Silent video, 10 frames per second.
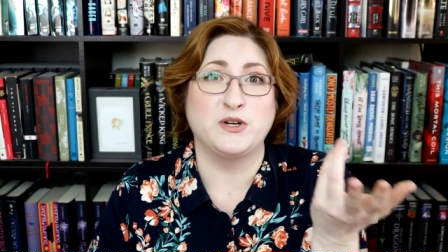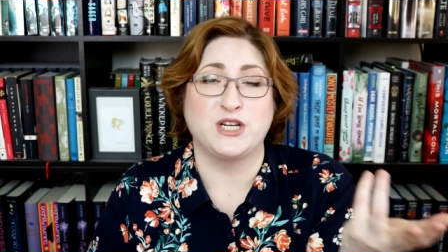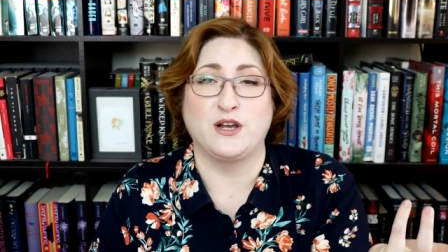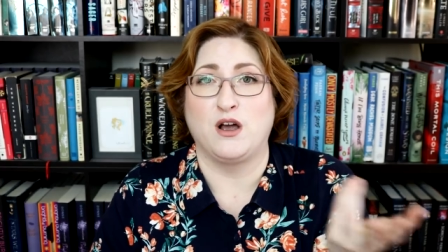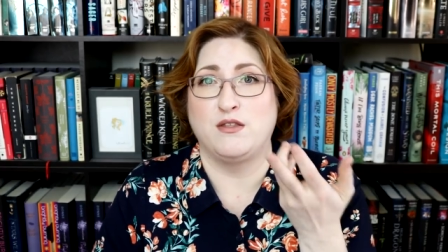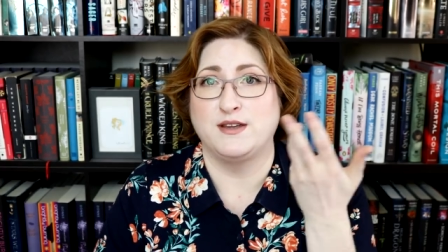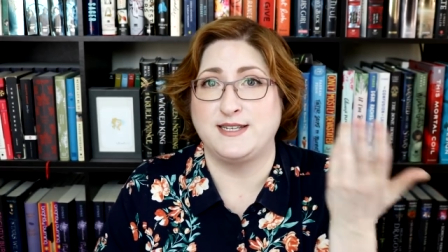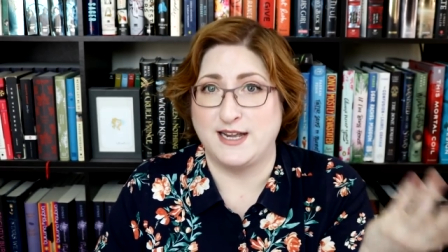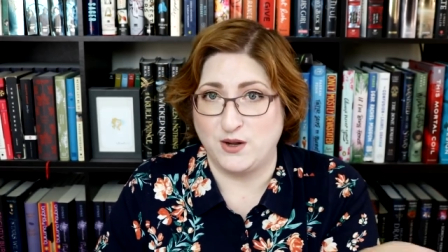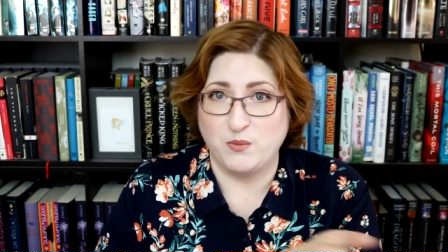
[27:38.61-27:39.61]
which I call the
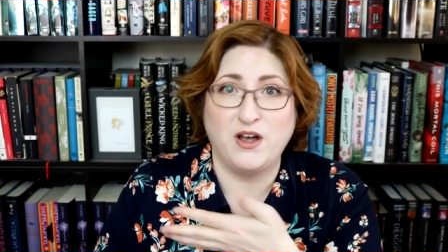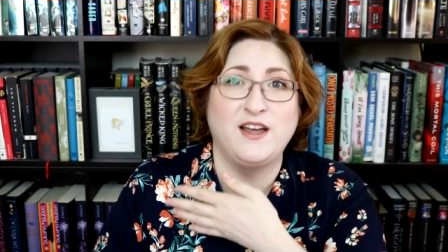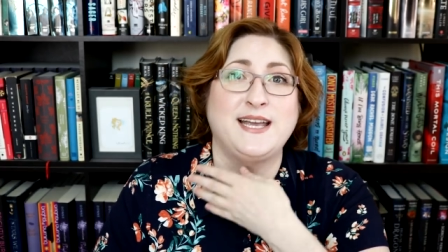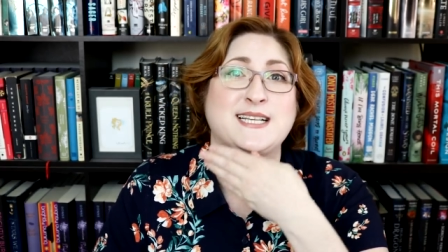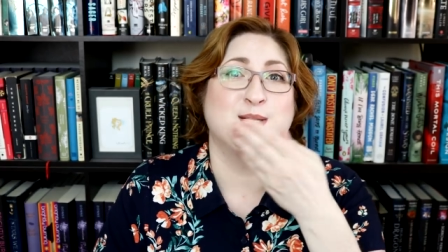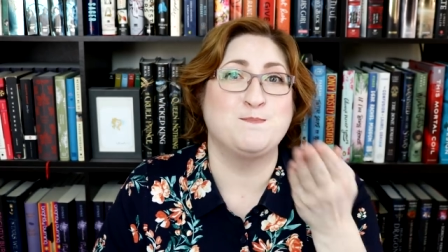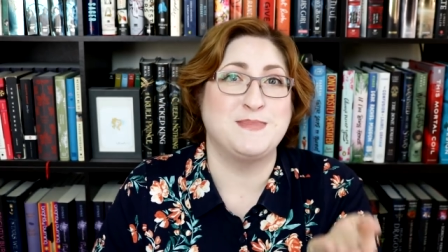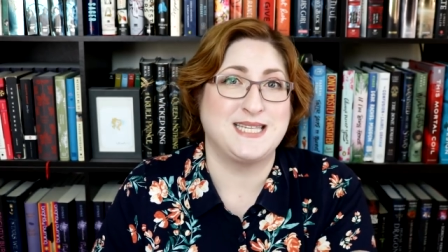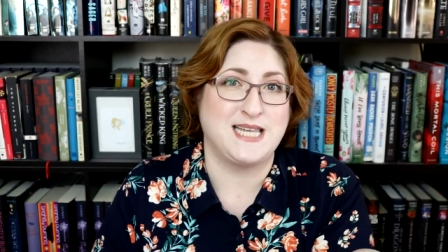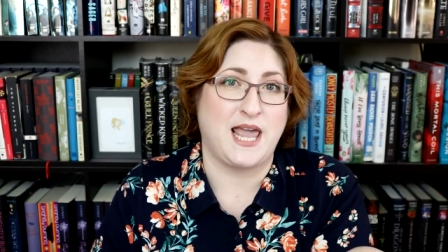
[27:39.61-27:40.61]
denouement, is
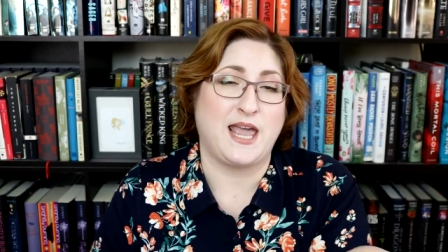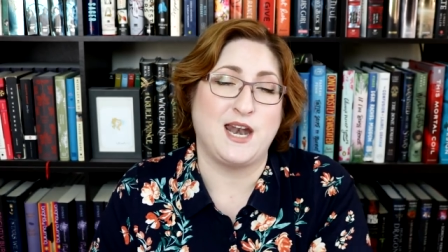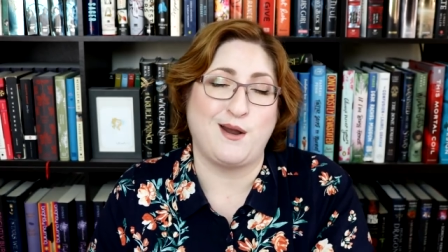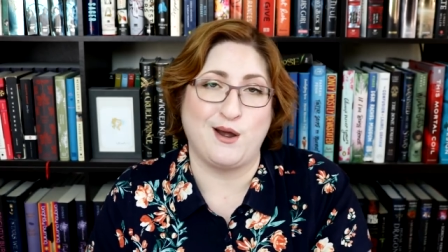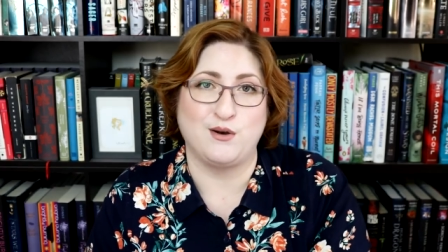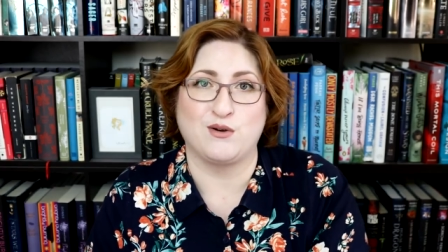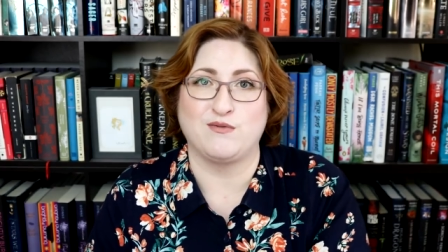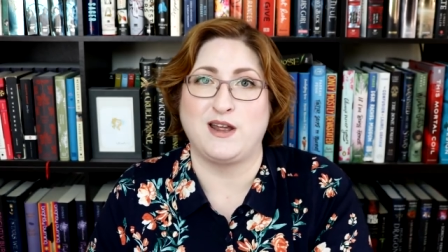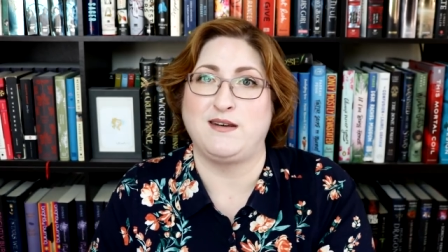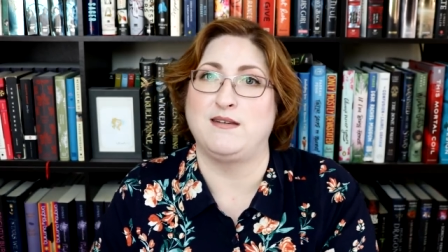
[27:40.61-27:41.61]
missing in
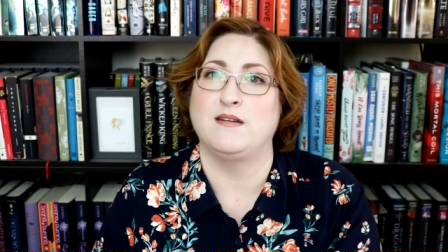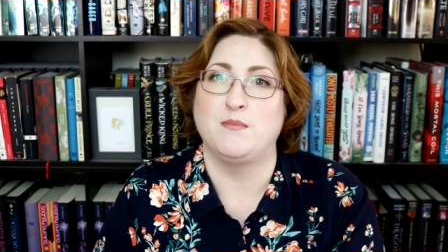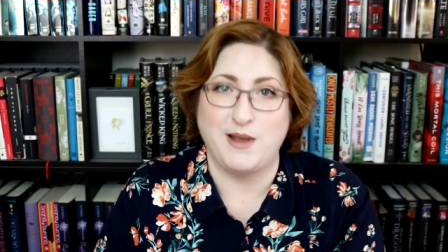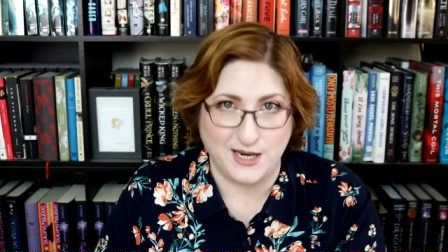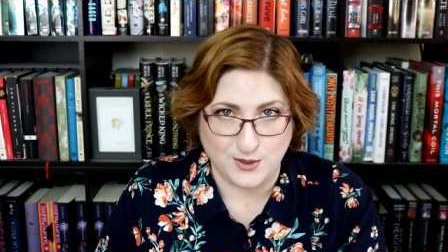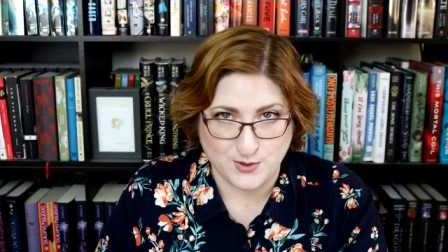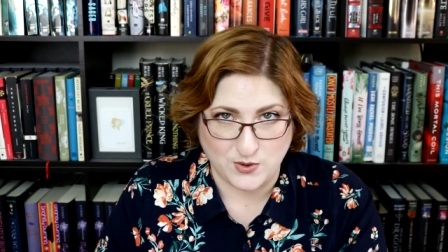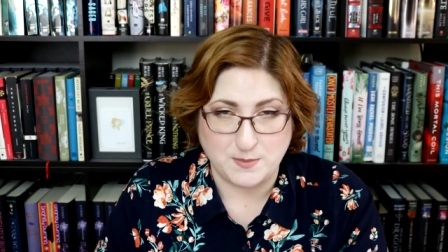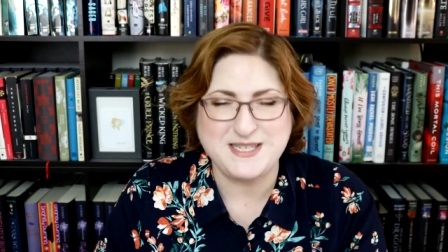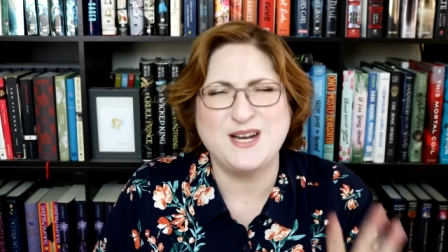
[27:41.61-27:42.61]
underwritten manuscripts,